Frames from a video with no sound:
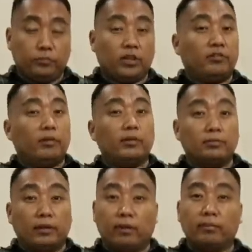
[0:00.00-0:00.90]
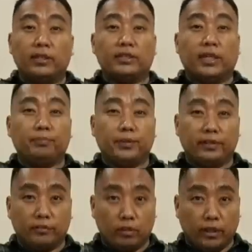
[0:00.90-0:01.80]
My family is the
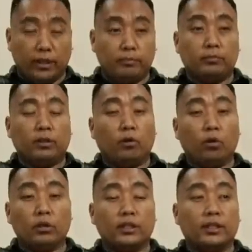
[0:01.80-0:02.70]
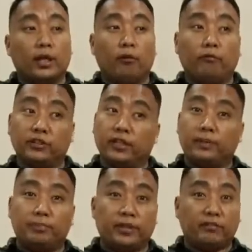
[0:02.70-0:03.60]
NPF now. I am holding the official
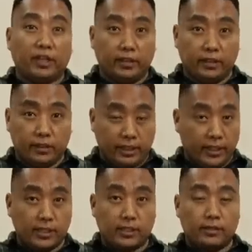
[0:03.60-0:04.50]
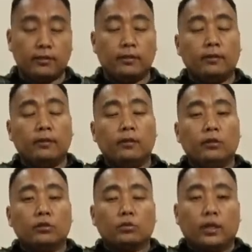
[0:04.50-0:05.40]
NPF candidate ticket.
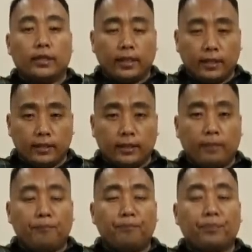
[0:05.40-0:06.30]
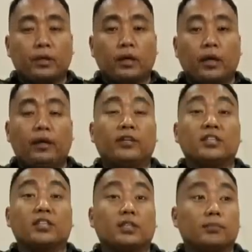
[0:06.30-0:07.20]
So I think I have
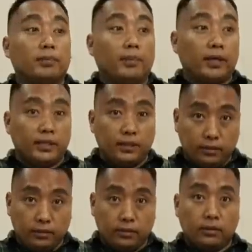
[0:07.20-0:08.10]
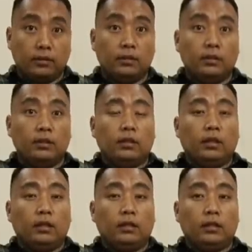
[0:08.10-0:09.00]
consulted my party.
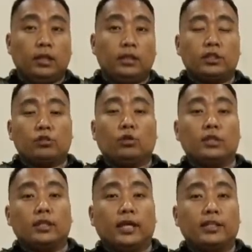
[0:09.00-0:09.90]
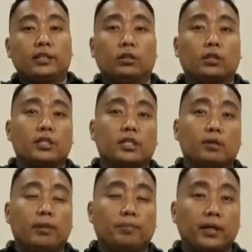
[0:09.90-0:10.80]
It is not that I did not
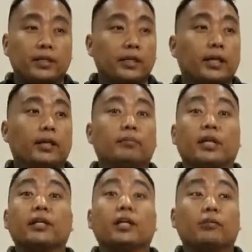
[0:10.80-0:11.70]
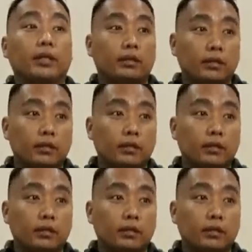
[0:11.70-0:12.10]
consult my party and I am running away.